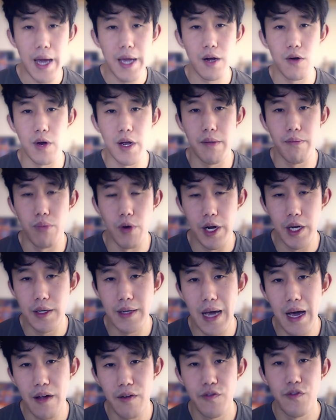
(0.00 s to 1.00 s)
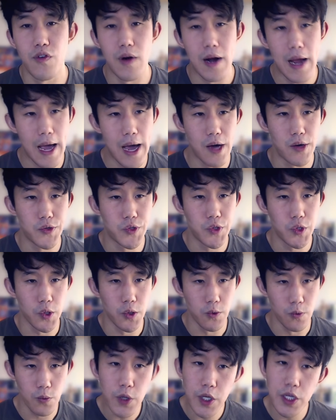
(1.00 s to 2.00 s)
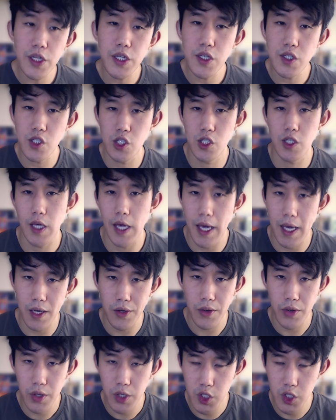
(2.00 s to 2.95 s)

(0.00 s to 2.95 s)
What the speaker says: grand breakdown for how to really scale